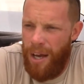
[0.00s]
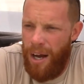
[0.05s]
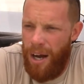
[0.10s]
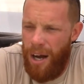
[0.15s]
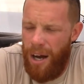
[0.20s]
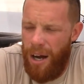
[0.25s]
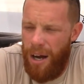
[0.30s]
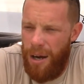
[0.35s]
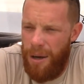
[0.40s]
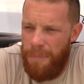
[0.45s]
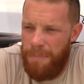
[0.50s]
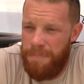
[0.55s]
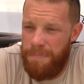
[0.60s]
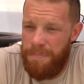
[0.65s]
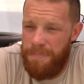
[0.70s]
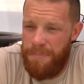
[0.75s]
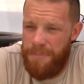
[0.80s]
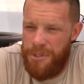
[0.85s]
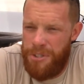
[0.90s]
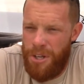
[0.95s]
Um,
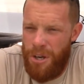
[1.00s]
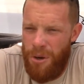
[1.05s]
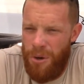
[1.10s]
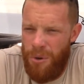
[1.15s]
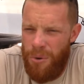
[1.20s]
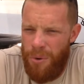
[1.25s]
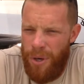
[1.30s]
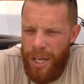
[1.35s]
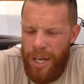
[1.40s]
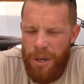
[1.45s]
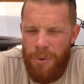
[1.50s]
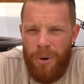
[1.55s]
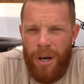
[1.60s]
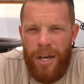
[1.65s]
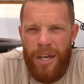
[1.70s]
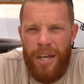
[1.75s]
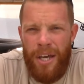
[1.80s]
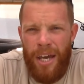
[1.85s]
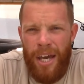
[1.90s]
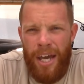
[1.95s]
so
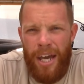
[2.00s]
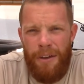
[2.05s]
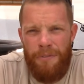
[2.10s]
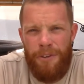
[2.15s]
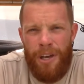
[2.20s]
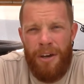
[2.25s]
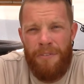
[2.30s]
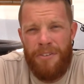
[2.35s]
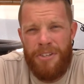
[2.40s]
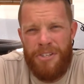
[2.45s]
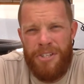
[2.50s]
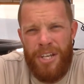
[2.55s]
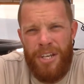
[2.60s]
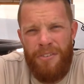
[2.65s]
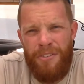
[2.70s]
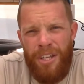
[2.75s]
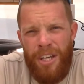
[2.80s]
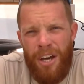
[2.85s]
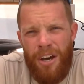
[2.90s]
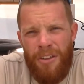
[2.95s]
anyway, if you haven't
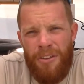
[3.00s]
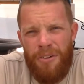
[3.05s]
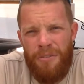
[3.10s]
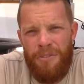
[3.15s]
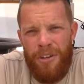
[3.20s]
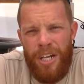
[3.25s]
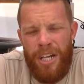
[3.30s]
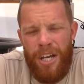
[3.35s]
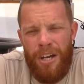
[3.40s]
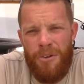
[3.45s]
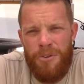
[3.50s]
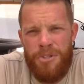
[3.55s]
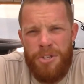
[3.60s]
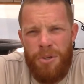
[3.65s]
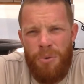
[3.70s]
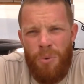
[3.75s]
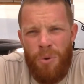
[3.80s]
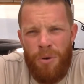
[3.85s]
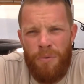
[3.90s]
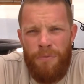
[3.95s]
seen the other videos
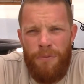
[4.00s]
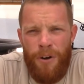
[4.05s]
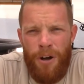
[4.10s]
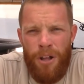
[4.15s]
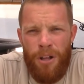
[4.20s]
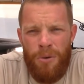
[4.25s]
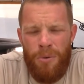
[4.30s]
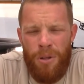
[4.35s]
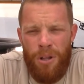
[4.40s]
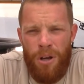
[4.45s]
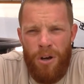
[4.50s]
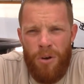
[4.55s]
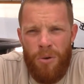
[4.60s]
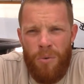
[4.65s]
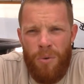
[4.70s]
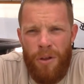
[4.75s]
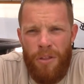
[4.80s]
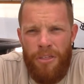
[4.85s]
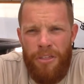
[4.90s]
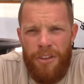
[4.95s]
and you want to follow
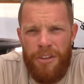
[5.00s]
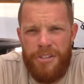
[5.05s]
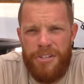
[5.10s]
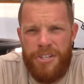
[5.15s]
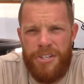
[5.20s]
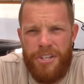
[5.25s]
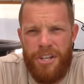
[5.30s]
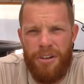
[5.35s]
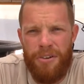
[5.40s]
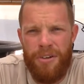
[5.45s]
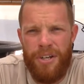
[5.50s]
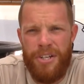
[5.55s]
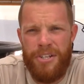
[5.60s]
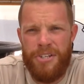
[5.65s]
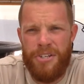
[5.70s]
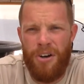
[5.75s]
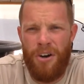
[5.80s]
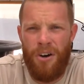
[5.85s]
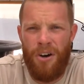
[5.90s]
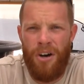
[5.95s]
along with this
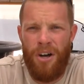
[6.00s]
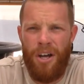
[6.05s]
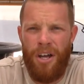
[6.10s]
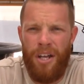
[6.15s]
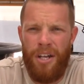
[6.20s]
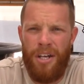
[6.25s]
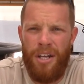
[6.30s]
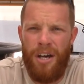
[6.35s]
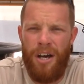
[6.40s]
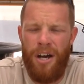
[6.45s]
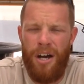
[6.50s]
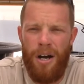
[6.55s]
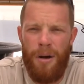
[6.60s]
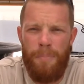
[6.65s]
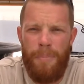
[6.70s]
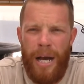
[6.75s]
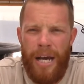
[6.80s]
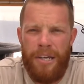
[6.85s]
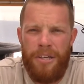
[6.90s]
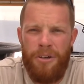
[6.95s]
series on uh,
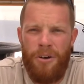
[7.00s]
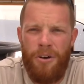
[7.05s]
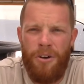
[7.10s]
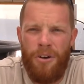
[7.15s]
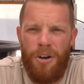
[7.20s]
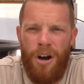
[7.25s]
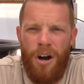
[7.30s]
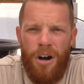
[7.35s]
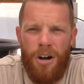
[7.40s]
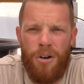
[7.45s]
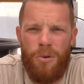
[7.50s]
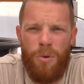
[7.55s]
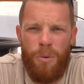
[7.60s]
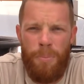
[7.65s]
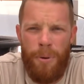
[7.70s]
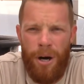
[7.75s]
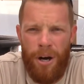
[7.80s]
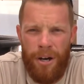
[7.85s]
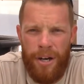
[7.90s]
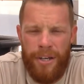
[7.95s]
backyard
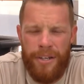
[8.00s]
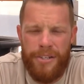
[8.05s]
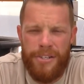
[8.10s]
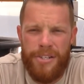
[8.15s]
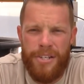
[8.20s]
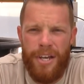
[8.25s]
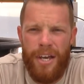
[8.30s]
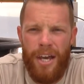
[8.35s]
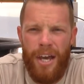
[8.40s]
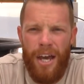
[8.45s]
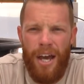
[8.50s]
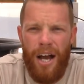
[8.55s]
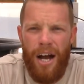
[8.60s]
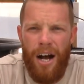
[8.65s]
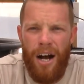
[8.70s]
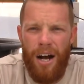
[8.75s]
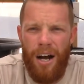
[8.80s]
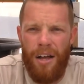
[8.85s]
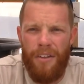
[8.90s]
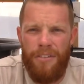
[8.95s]
aquaponics,
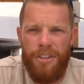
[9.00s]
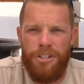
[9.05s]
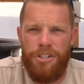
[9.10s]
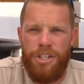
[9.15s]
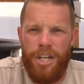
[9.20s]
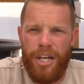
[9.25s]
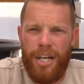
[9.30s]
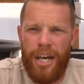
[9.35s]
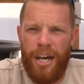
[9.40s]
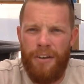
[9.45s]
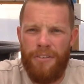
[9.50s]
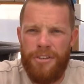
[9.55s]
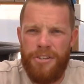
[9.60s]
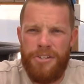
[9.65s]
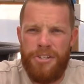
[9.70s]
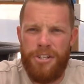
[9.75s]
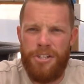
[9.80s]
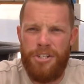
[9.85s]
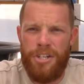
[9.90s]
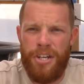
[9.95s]
uh, then check out the
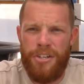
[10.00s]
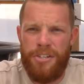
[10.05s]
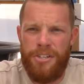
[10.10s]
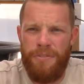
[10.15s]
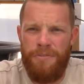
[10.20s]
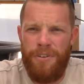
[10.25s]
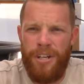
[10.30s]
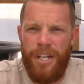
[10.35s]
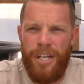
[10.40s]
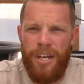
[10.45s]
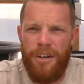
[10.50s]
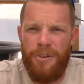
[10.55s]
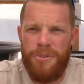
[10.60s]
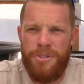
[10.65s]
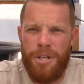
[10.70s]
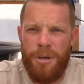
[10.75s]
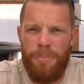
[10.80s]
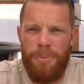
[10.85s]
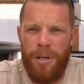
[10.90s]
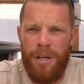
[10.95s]
suggested
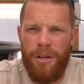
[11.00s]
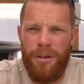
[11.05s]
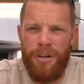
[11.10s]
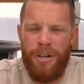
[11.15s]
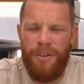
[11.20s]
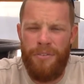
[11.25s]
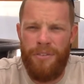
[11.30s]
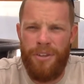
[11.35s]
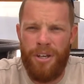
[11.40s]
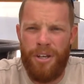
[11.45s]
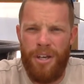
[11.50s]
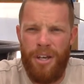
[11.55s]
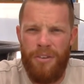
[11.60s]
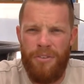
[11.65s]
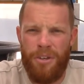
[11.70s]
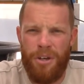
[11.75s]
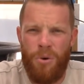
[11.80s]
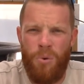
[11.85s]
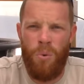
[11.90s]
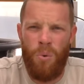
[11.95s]
videos up here in the
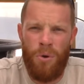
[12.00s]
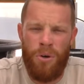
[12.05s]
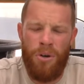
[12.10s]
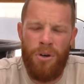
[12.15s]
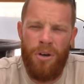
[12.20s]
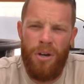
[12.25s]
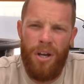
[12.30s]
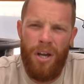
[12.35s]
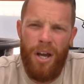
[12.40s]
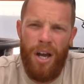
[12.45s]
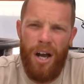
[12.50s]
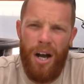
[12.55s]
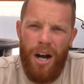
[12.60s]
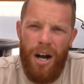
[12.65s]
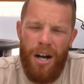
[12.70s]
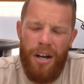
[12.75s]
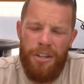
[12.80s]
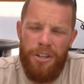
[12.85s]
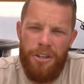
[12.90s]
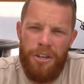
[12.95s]
in the corner.
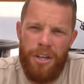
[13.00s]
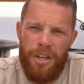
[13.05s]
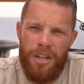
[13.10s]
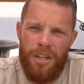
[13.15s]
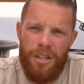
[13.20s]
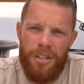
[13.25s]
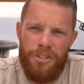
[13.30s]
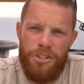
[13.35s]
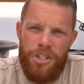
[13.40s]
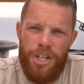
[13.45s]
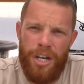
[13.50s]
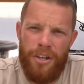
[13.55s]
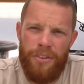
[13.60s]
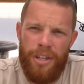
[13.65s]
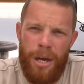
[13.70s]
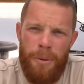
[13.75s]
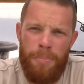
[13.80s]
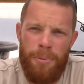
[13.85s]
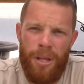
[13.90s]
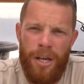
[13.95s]
Uh, you can check
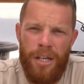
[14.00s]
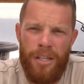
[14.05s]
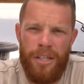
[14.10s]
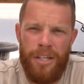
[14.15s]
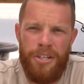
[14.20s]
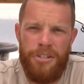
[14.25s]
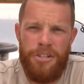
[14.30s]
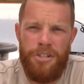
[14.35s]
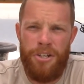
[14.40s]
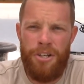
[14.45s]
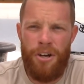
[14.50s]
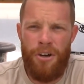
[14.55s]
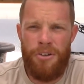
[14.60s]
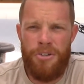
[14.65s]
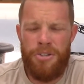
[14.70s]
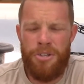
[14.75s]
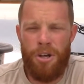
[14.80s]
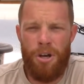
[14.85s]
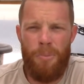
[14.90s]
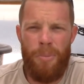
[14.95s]
that playlist. You can
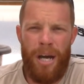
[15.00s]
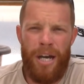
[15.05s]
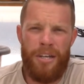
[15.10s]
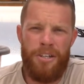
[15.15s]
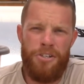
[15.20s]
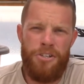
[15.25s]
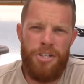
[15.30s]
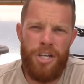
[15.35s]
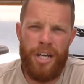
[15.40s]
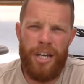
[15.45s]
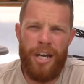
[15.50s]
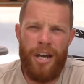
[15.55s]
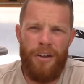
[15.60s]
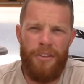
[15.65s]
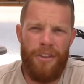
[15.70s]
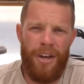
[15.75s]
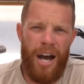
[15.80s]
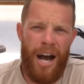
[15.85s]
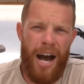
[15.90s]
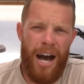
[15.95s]
also go back and check
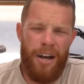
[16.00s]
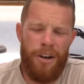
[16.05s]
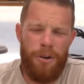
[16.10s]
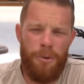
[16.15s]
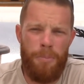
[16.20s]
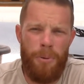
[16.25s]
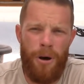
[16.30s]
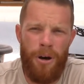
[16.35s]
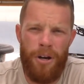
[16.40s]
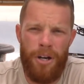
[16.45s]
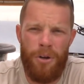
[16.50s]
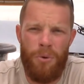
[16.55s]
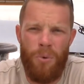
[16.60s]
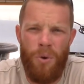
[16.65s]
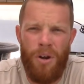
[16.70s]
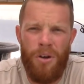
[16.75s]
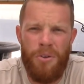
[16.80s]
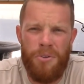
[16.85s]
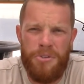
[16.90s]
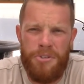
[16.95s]
out the hydroponic
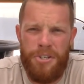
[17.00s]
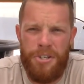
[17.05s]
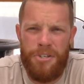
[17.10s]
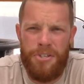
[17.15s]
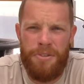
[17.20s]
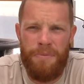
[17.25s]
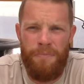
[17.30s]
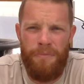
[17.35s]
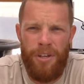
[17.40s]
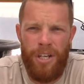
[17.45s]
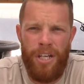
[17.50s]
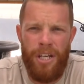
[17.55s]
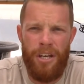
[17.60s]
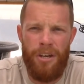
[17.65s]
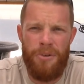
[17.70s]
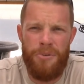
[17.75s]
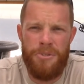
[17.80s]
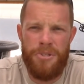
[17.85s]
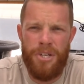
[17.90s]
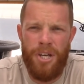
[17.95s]
rail system
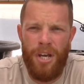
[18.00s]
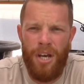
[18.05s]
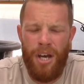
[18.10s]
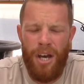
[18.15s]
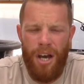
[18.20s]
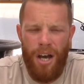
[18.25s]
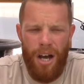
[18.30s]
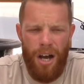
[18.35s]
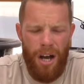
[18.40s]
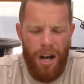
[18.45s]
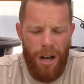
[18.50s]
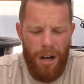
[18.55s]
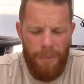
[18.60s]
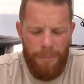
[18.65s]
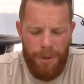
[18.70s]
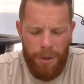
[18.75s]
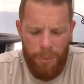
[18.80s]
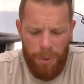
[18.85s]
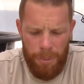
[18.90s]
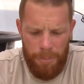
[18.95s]
videos
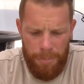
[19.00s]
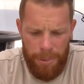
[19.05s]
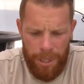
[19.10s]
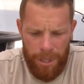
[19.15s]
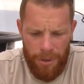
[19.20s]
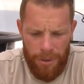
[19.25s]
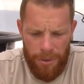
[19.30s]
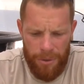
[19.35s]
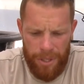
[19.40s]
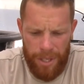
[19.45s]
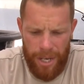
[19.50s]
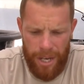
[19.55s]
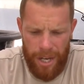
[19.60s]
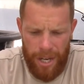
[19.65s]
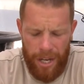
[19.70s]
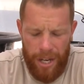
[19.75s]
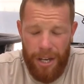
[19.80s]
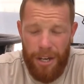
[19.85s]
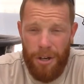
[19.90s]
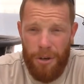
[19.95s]
um, that we built
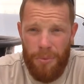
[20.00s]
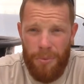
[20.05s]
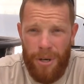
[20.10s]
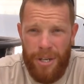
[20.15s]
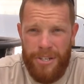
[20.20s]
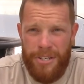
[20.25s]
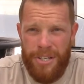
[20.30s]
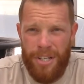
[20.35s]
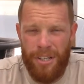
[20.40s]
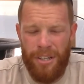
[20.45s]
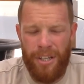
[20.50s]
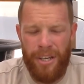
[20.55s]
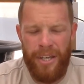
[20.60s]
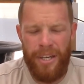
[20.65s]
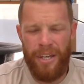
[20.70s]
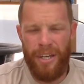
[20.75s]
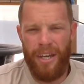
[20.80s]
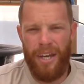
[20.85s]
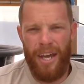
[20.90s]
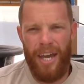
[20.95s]
uh, here recently
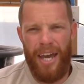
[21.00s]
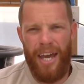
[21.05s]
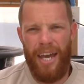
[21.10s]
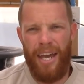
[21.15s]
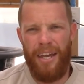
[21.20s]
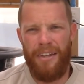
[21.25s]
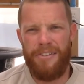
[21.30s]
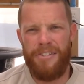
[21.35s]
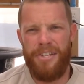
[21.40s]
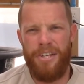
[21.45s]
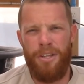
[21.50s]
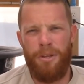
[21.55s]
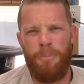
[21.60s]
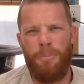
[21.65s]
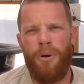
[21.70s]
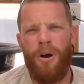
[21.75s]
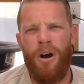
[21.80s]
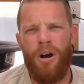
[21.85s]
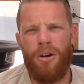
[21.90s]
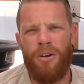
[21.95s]
and see the
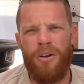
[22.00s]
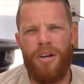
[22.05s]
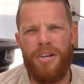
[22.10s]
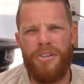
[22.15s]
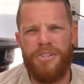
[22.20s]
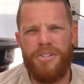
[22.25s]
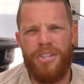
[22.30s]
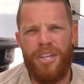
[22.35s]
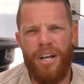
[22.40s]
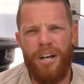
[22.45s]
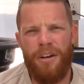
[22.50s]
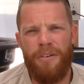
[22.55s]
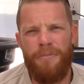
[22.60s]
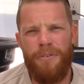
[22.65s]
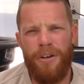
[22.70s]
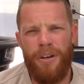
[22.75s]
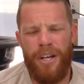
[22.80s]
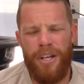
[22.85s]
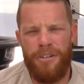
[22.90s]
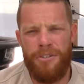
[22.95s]
progress there if
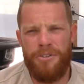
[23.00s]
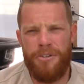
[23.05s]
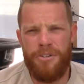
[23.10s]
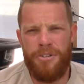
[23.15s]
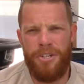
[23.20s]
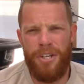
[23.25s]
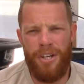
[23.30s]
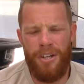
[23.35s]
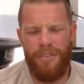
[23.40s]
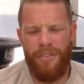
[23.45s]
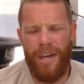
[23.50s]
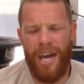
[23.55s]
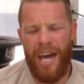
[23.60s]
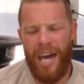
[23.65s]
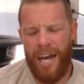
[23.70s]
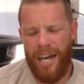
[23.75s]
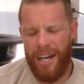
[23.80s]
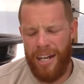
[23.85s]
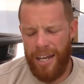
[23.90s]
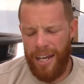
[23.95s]
you're interested in
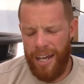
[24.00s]
that.